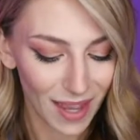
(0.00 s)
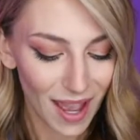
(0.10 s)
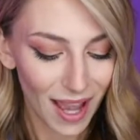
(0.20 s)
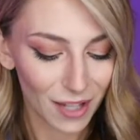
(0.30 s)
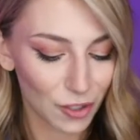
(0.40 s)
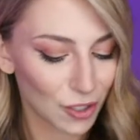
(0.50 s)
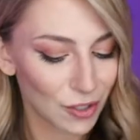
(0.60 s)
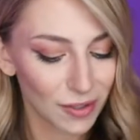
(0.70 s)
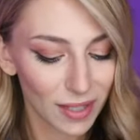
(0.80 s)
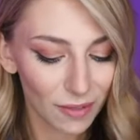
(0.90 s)
I just
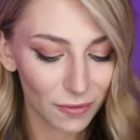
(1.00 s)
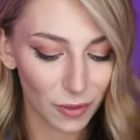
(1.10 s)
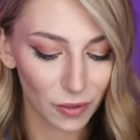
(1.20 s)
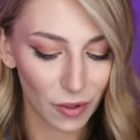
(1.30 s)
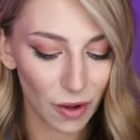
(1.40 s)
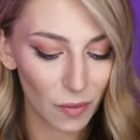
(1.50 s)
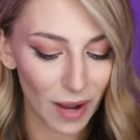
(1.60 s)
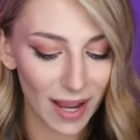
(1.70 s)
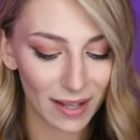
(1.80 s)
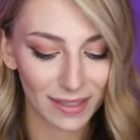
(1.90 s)
stood there for a long
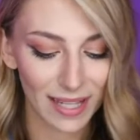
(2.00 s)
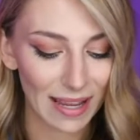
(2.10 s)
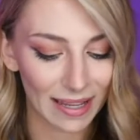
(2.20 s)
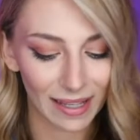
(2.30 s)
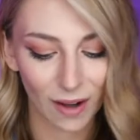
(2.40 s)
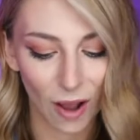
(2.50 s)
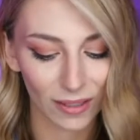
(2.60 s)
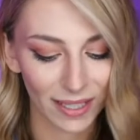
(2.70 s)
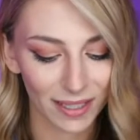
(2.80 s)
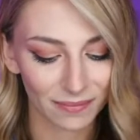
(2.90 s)
while, taking it all
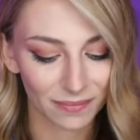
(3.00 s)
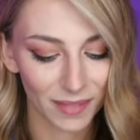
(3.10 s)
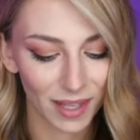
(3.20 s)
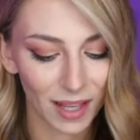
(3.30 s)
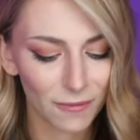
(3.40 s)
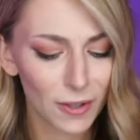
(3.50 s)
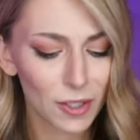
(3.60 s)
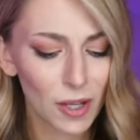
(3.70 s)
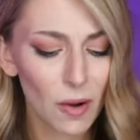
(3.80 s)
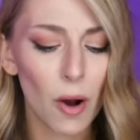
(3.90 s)
in. It felt
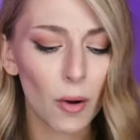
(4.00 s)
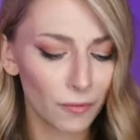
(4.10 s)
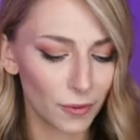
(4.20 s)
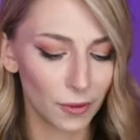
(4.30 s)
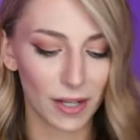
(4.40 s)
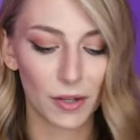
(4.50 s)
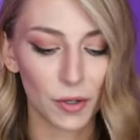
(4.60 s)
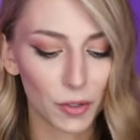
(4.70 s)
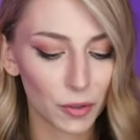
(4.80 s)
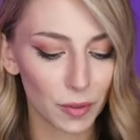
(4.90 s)
so hopeful and
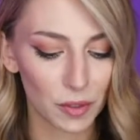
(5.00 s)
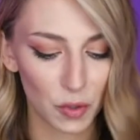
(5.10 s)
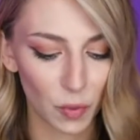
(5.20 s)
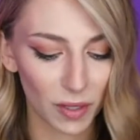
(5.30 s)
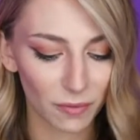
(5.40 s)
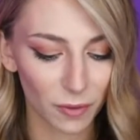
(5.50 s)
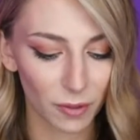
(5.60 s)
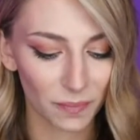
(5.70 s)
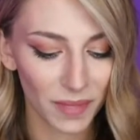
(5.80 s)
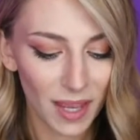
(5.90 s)
new and joyful.